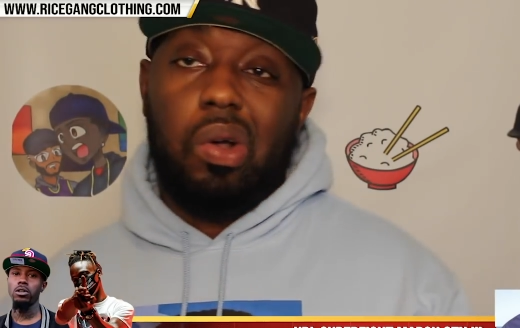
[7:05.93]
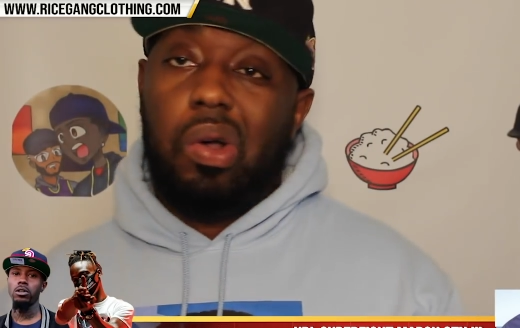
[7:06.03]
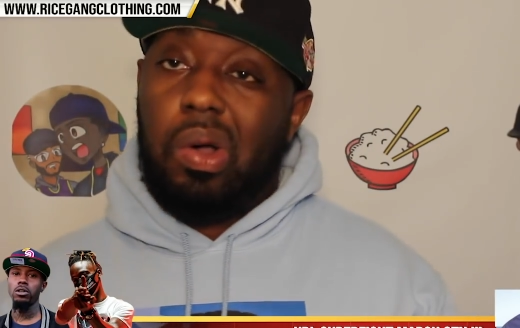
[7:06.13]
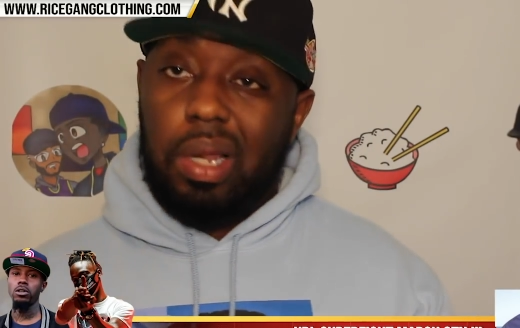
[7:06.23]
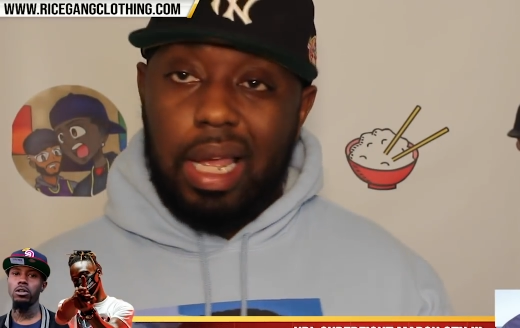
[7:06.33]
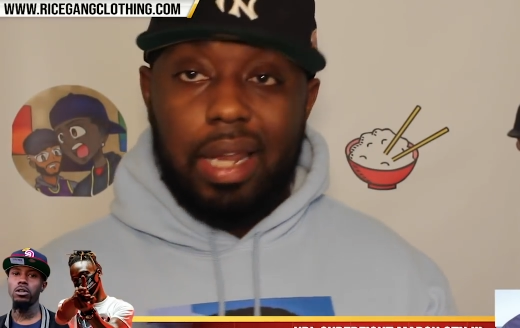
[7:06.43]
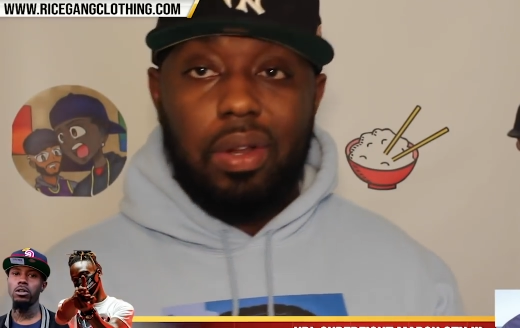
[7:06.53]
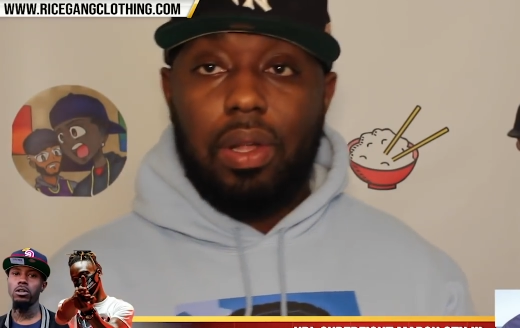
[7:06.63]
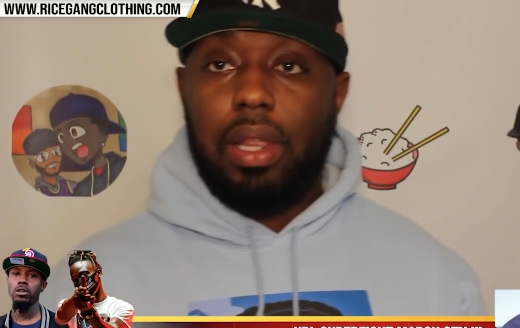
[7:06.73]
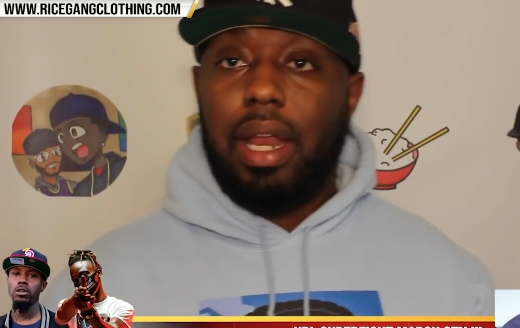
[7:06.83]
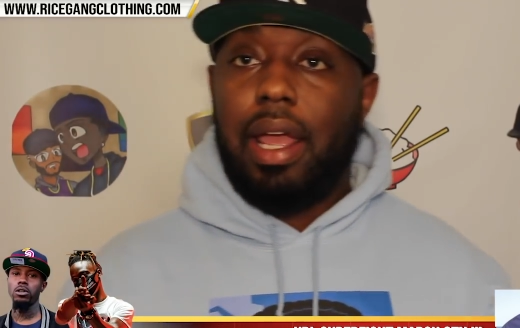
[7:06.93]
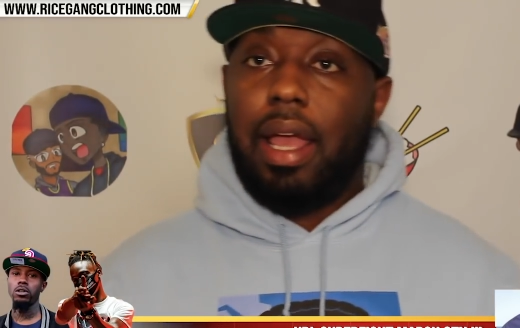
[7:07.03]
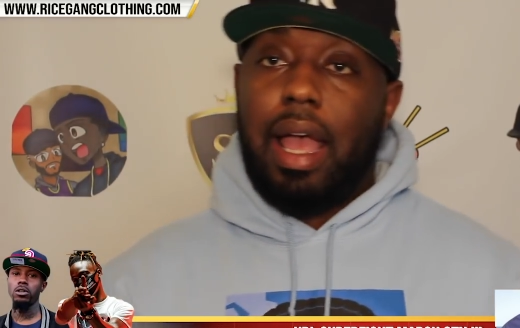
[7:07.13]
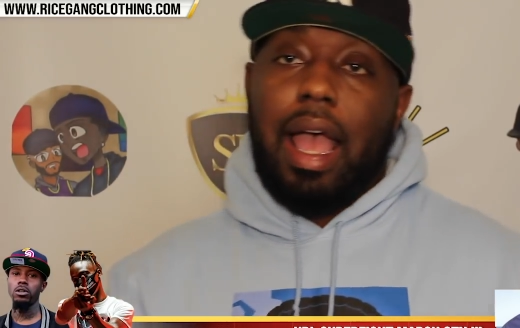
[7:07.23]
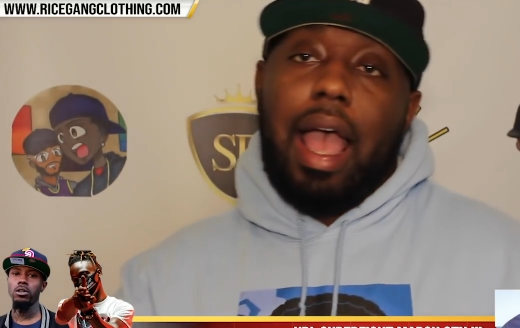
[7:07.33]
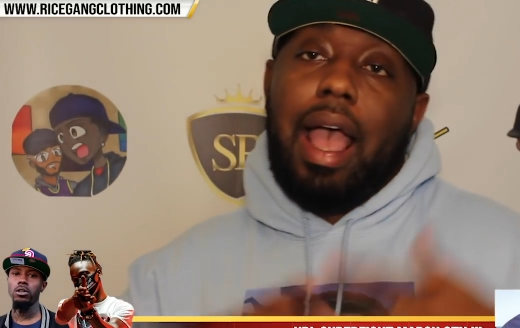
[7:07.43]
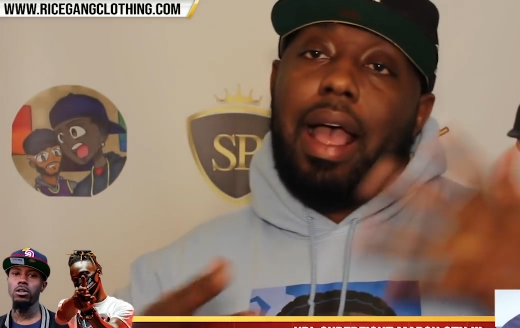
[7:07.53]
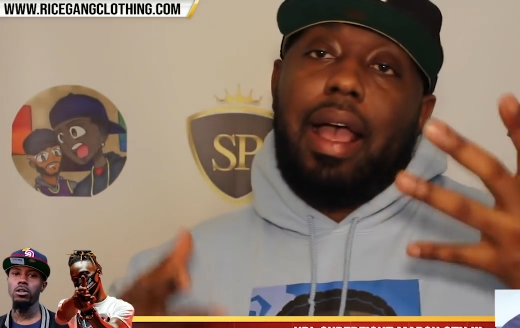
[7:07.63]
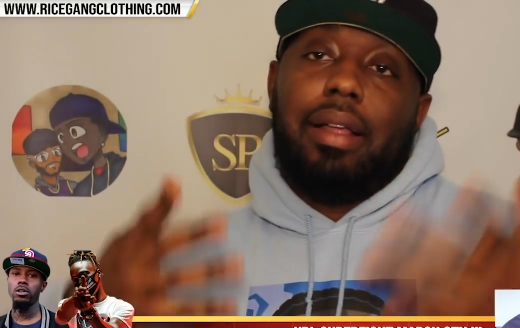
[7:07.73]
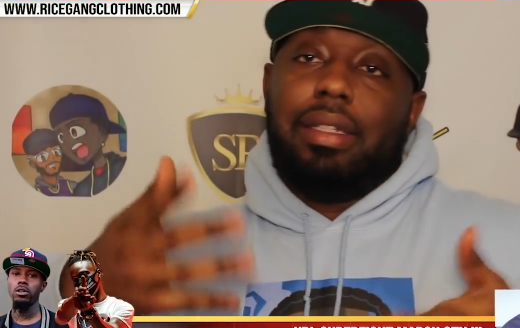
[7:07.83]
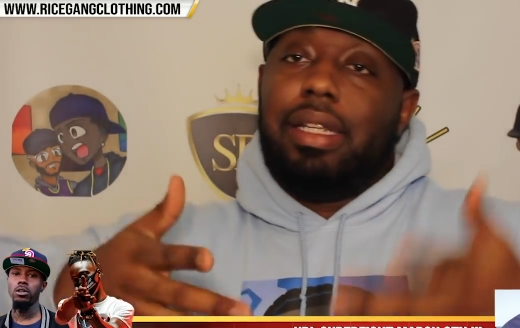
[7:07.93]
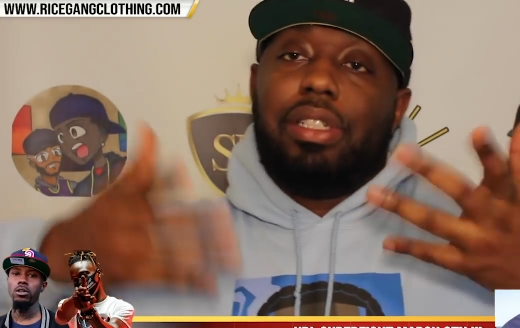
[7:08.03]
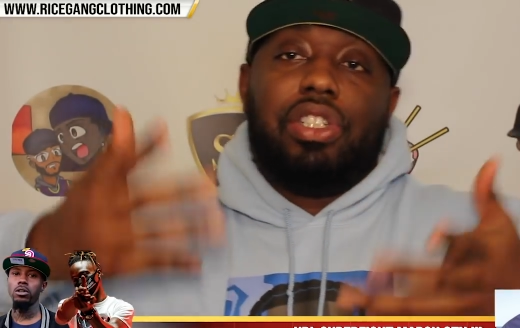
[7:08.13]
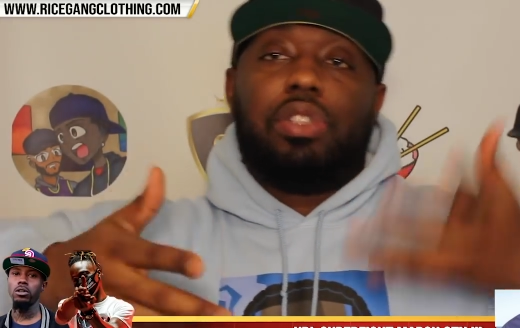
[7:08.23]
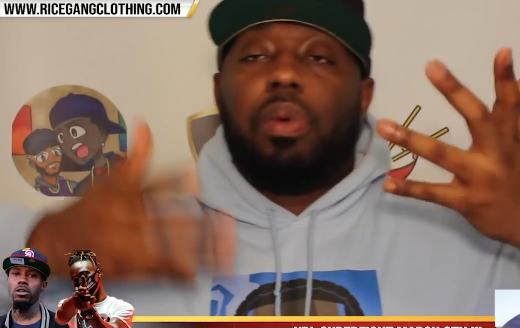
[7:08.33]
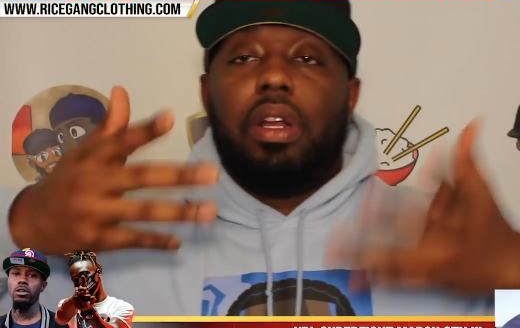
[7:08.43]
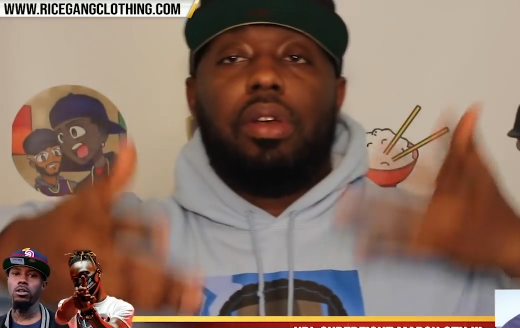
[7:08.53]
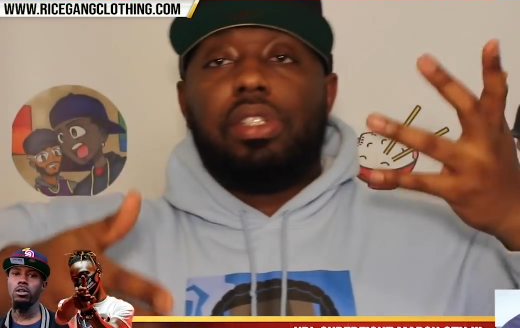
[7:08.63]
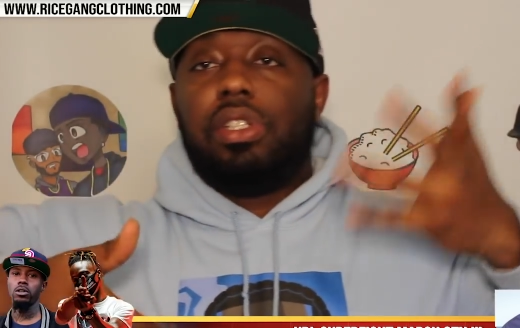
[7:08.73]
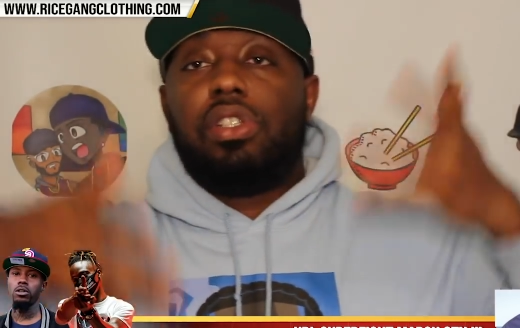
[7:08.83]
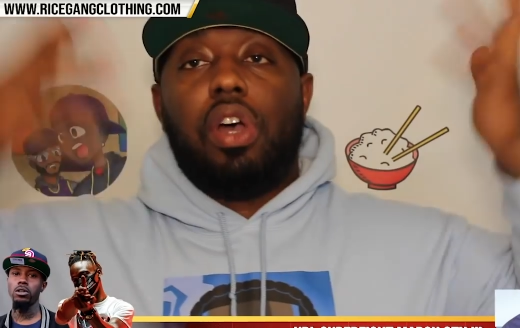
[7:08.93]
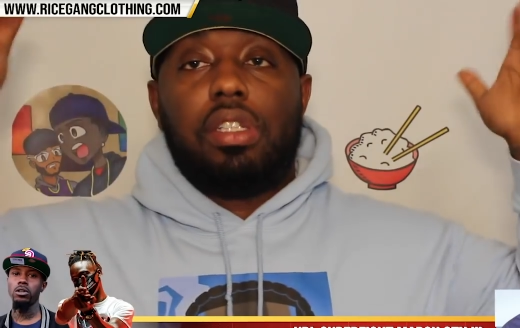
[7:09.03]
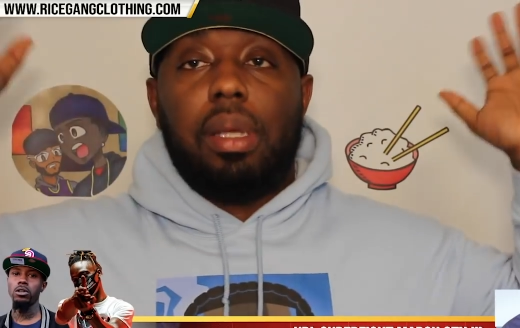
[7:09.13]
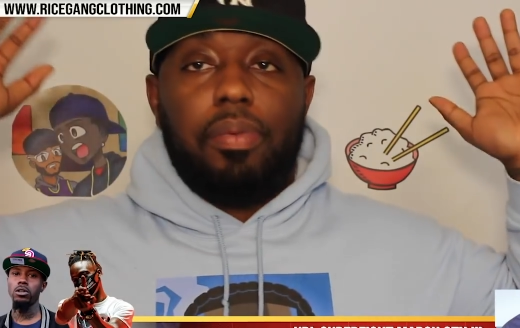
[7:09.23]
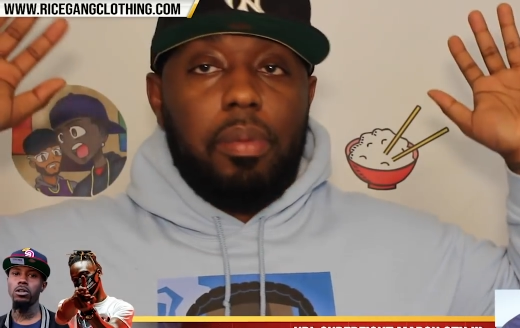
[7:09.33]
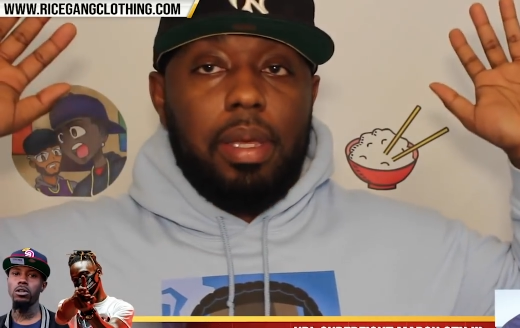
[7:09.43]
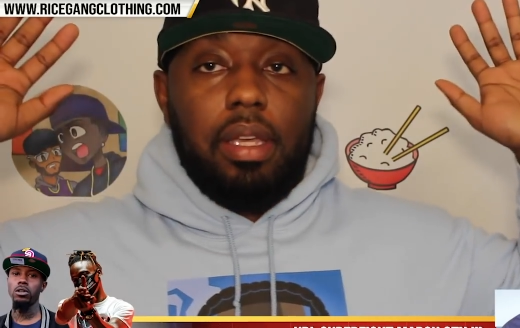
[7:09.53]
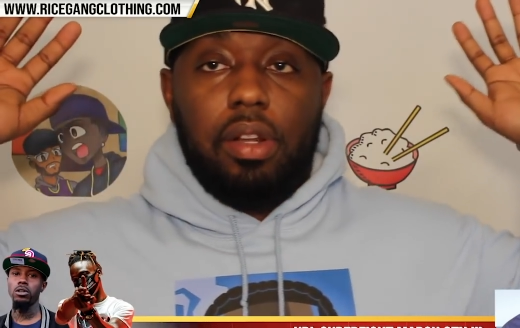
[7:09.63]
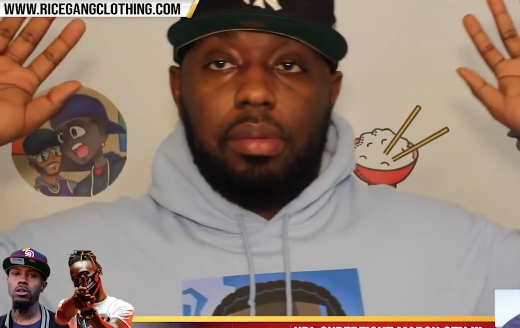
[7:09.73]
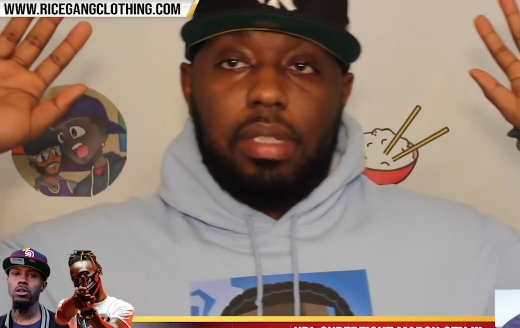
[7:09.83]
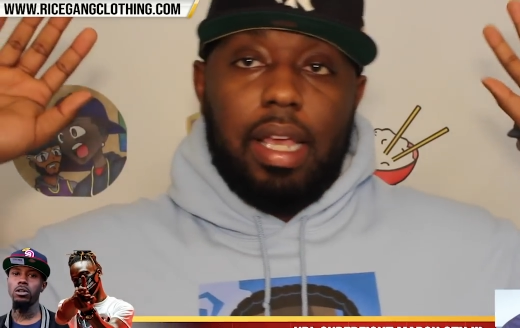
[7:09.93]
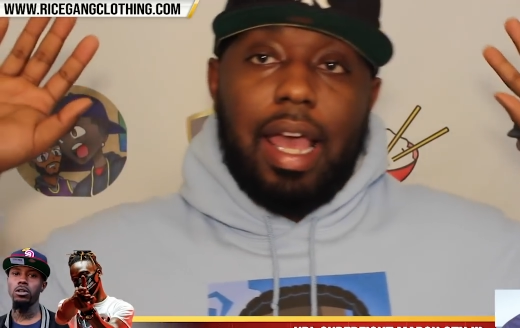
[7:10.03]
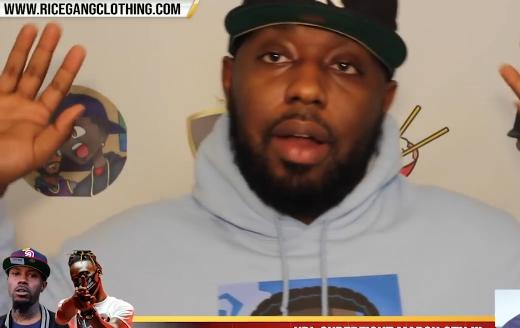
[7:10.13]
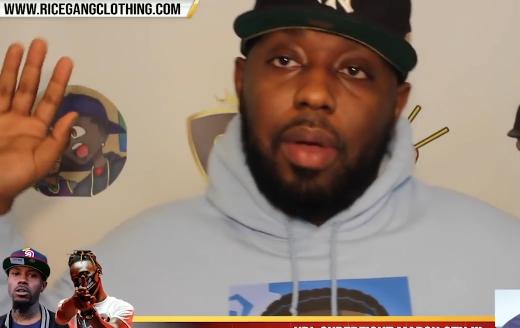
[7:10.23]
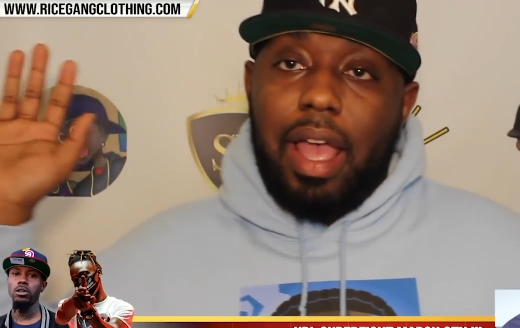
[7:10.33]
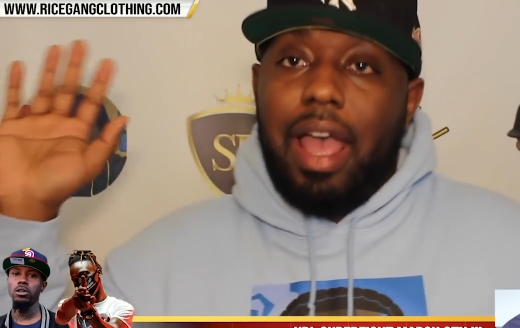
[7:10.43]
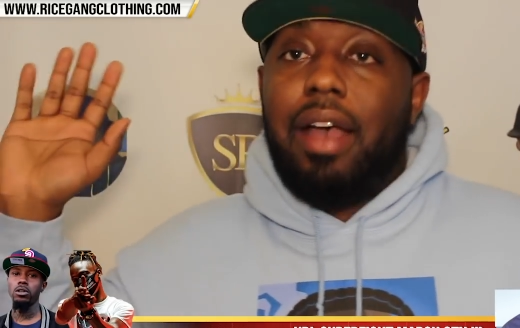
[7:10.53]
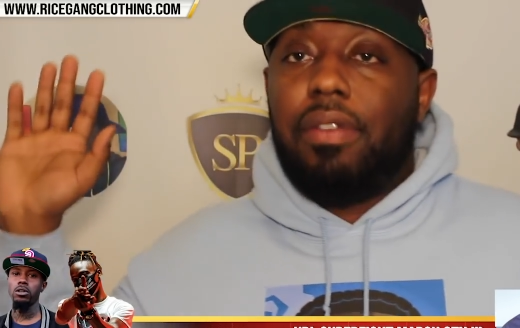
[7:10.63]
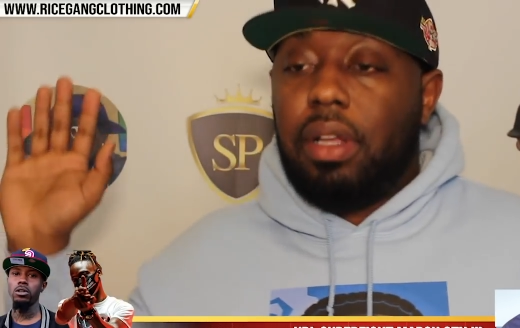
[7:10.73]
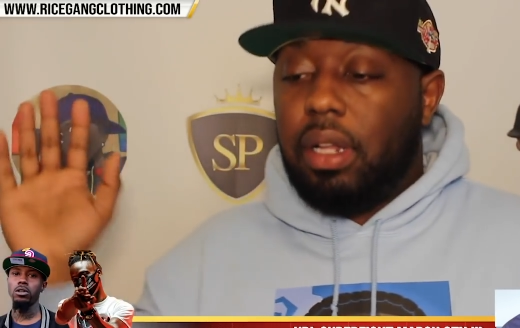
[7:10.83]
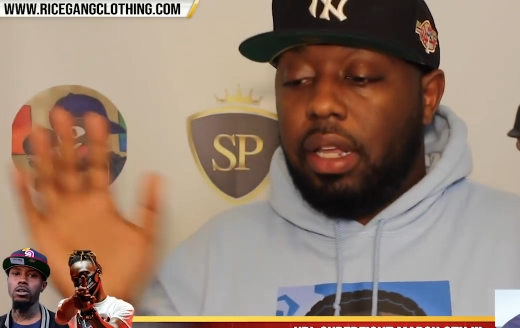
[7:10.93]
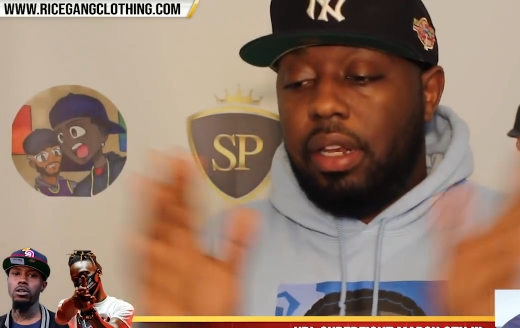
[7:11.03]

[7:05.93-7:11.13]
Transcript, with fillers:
Speaker 1: all that and all of that. I, I, I, it's just one of those. It's a toss up for me. You know what I'm saying? I don't have a clear,